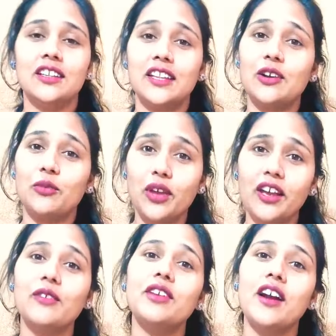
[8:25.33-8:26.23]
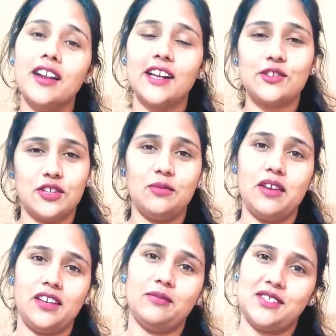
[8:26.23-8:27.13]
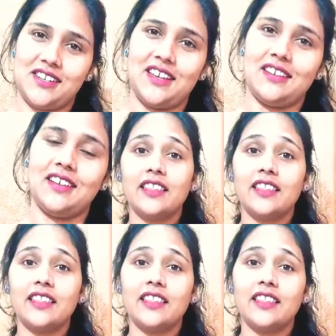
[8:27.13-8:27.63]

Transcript: that where we are actually making mistake.